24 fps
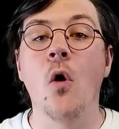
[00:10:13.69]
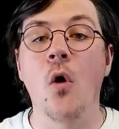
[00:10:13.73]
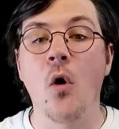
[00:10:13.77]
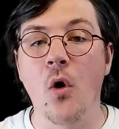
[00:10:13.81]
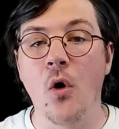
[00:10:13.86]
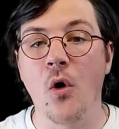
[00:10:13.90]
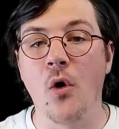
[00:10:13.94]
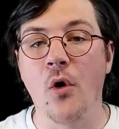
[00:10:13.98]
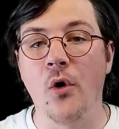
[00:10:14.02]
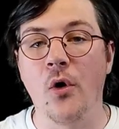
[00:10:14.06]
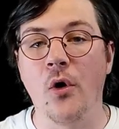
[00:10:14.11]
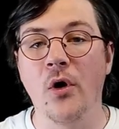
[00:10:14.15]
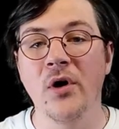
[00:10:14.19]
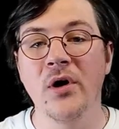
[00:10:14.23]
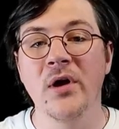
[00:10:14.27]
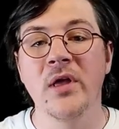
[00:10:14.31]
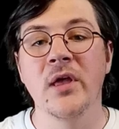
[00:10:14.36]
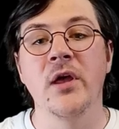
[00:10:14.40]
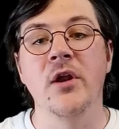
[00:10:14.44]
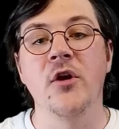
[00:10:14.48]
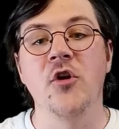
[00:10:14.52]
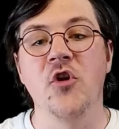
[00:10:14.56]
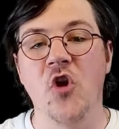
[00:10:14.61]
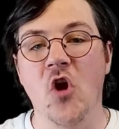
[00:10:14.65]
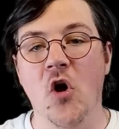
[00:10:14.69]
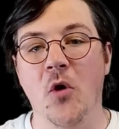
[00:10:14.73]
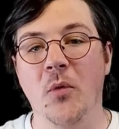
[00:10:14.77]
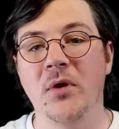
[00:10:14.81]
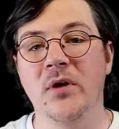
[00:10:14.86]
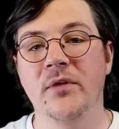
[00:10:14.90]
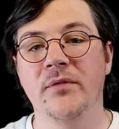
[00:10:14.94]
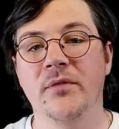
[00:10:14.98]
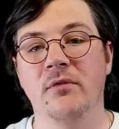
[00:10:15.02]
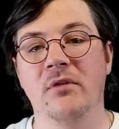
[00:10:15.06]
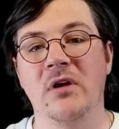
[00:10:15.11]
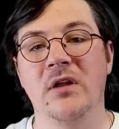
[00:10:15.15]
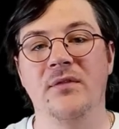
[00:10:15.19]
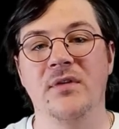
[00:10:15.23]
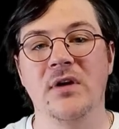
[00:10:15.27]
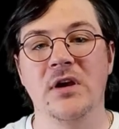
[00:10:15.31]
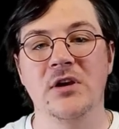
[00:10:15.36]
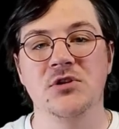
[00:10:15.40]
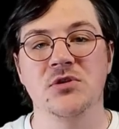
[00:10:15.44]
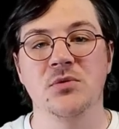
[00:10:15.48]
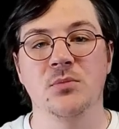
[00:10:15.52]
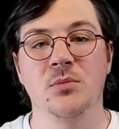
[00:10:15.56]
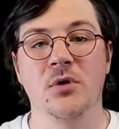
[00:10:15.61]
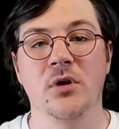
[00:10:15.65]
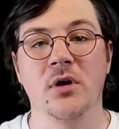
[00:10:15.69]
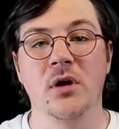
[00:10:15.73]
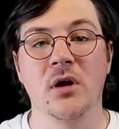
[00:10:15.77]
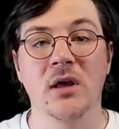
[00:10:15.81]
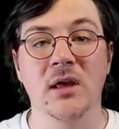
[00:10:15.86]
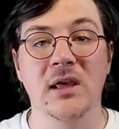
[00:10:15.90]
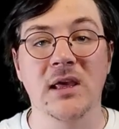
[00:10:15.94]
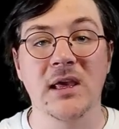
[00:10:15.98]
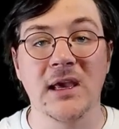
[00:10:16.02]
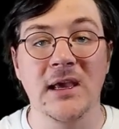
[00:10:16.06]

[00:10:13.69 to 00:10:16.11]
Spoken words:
or, knowing of the renovation work,